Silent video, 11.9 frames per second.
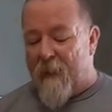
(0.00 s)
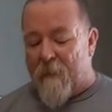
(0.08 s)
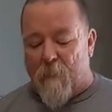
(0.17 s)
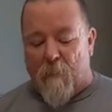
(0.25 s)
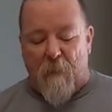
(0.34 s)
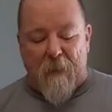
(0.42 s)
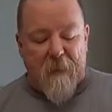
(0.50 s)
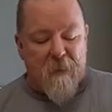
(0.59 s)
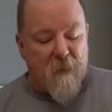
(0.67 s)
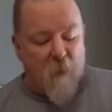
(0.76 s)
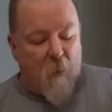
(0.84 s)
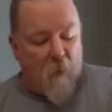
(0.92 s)
it will
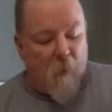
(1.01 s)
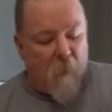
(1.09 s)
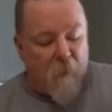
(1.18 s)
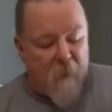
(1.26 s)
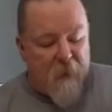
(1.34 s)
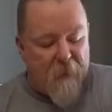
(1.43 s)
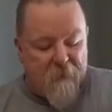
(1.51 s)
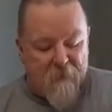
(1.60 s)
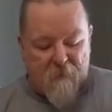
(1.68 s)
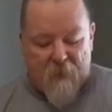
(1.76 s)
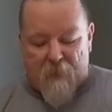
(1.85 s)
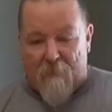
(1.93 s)
release all the negative energy.